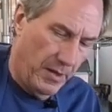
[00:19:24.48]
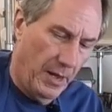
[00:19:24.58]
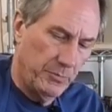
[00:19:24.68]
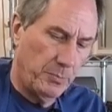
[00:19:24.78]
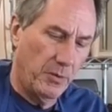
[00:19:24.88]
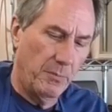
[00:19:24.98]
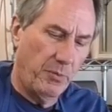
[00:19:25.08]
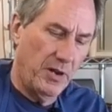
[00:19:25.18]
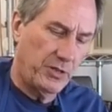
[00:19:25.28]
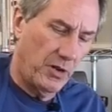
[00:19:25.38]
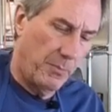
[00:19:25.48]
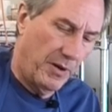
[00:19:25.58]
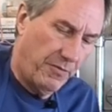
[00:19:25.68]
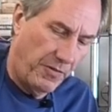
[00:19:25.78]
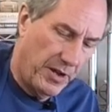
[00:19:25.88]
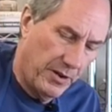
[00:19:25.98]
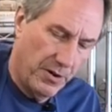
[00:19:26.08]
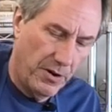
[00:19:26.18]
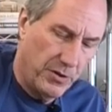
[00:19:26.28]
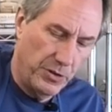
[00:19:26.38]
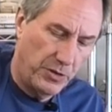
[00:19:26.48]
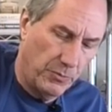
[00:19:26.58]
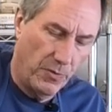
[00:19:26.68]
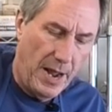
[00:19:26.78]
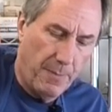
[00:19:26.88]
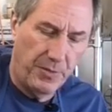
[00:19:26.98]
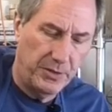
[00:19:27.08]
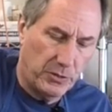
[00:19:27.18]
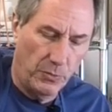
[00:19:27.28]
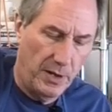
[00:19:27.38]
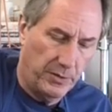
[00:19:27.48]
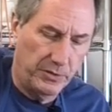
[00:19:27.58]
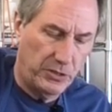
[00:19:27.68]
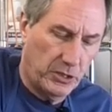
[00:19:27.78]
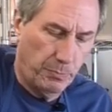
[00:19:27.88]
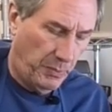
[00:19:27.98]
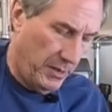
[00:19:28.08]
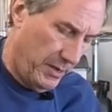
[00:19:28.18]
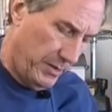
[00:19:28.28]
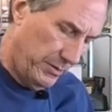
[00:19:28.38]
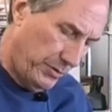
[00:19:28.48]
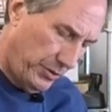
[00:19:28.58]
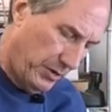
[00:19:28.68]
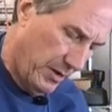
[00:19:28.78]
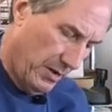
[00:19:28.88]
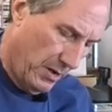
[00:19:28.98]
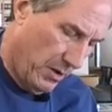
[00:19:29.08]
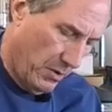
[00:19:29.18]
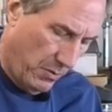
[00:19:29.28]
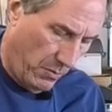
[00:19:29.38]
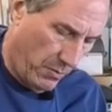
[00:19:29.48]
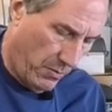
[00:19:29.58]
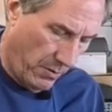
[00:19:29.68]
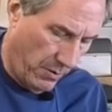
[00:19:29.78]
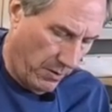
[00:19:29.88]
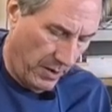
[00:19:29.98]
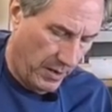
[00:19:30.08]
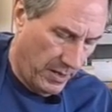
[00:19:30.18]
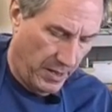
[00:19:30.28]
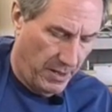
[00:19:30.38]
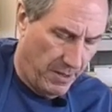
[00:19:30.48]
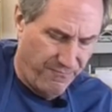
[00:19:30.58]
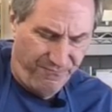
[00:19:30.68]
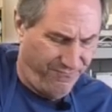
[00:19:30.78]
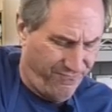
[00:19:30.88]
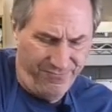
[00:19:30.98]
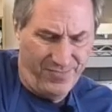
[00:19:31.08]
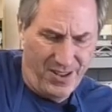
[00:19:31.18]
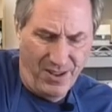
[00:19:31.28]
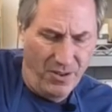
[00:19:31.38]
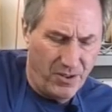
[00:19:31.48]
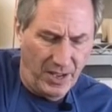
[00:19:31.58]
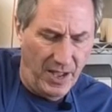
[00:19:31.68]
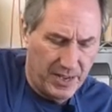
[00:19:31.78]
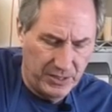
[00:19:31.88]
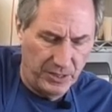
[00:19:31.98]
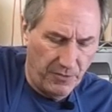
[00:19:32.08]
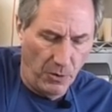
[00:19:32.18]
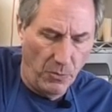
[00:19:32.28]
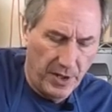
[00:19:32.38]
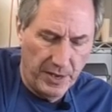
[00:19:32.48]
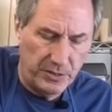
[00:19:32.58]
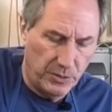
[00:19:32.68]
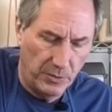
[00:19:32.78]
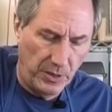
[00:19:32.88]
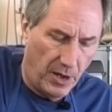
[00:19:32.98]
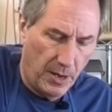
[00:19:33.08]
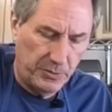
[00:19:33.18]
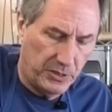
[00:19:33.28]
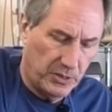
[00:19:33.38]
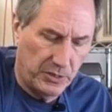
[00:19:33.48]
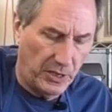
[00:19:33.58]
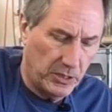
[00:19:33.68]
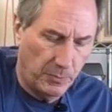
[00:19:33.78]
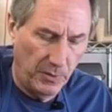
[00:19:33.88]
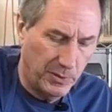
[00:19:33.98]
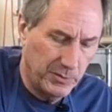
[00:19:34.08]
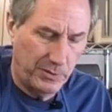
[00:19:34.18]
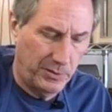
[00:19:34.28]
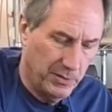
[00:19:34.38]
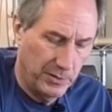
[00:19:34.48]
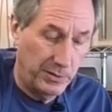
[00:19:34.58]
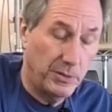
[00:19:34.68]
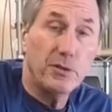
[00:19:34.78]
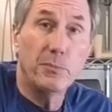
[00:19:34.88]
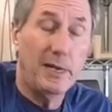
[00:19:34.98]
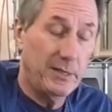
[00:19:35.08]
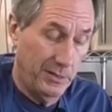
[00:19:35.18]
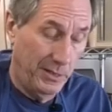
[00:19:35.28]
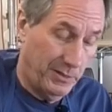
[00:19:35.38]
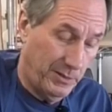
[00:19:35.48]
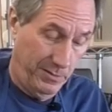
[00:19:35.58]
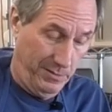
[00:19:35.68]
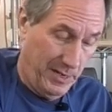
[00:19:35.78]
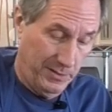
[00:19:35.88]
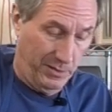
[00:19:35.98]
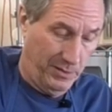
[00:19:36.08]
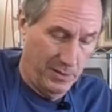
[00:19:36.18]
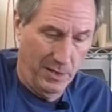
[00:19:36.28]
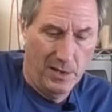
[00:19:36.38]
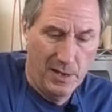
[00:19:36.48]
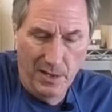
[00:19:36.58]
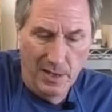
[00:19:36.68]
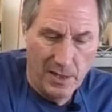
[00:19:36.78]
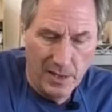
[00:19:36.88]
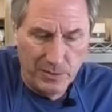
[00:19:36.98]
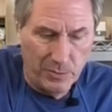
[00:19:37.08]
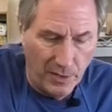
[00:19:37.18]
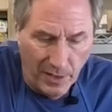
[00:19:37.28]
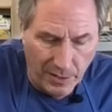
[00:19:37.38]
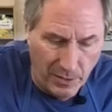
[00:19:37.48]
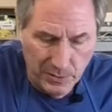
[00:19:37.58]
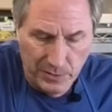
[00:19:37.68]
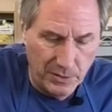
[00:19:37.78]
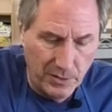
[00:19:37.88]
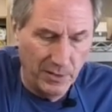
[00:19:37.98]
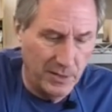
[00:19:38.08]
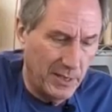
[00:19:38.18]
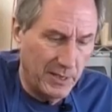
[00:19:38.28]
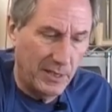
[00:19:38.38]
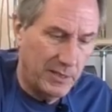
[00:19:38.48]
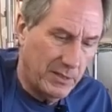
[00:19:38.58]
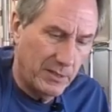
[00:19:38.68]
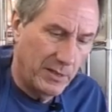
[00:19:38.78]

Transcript: I'm just putting pressure on my finger. You could wrap this around a sponge or all kinds of different ways to accomplish this, I suppose. Use your imagination. That's, that's what I'd always encourage, I guess.